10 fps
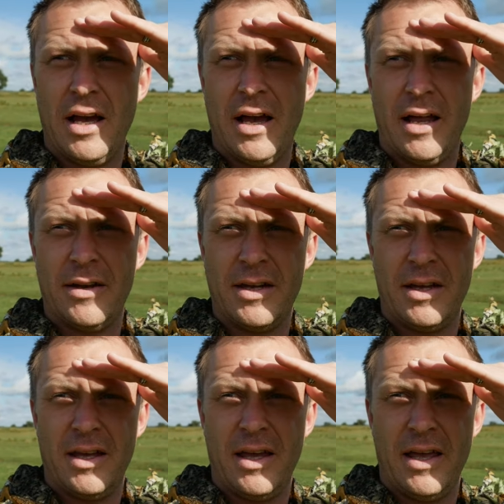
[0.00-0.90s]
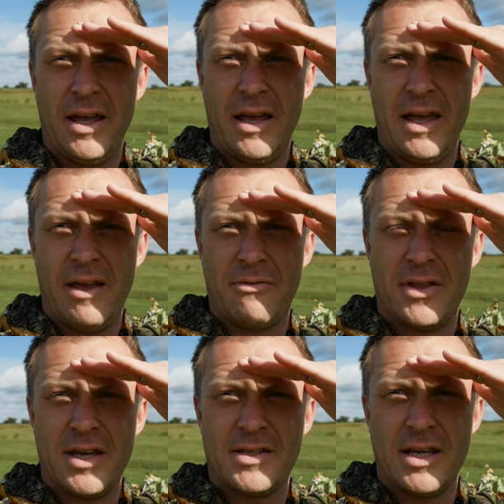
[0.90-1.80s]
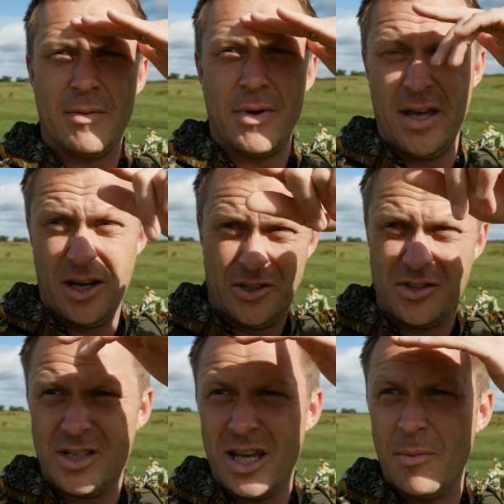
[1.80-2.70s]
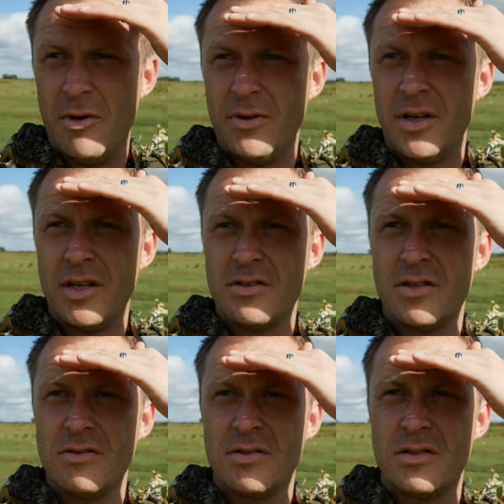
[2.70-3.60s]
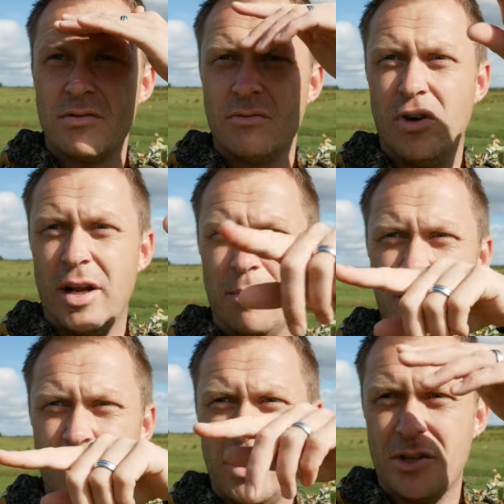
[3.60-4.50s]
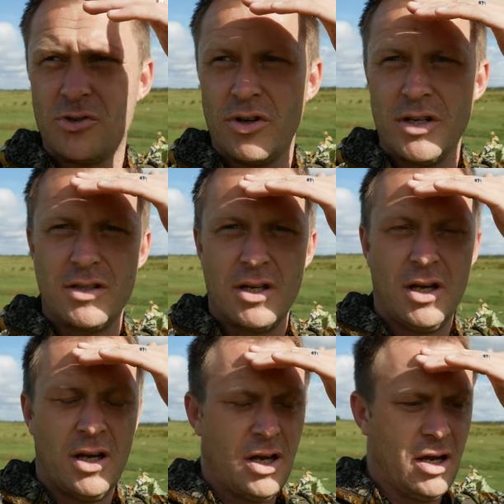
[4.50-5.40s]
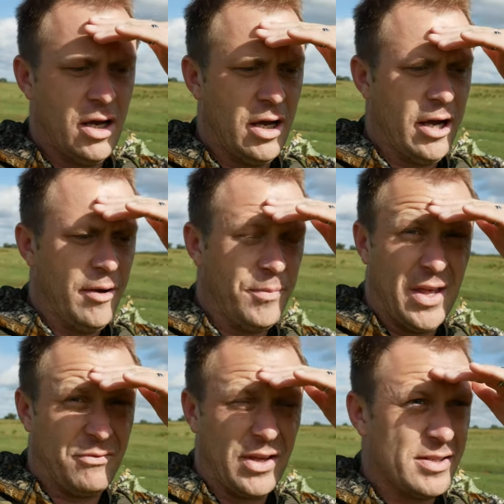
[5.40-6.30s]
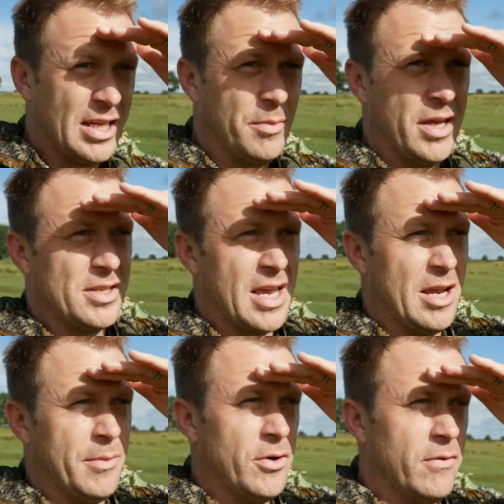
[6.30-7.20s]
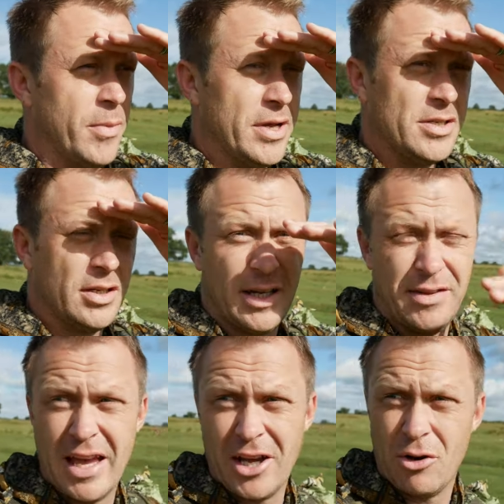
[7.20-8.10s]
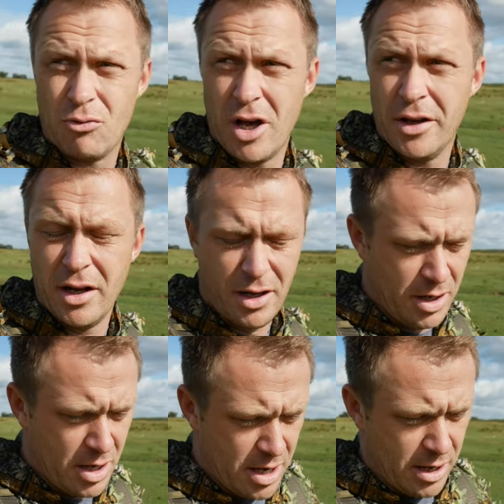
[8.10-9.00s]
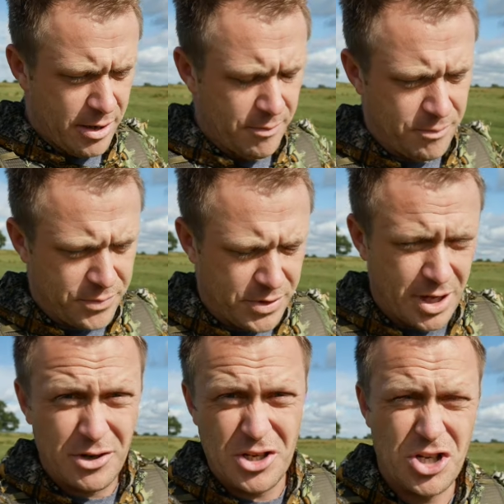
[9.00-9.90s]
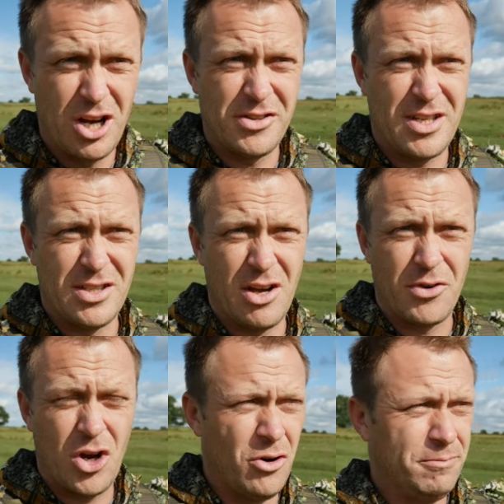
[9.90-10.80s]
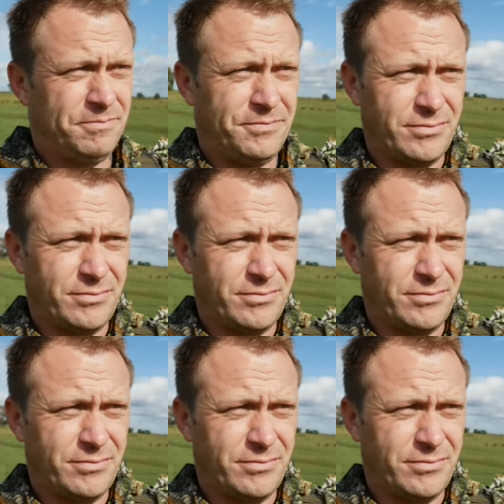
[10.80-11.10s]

And if they see me, I could just see them off in the distance, running between the trees. If they see me, it's game over, basically. They're gonna run. The only chances I've got,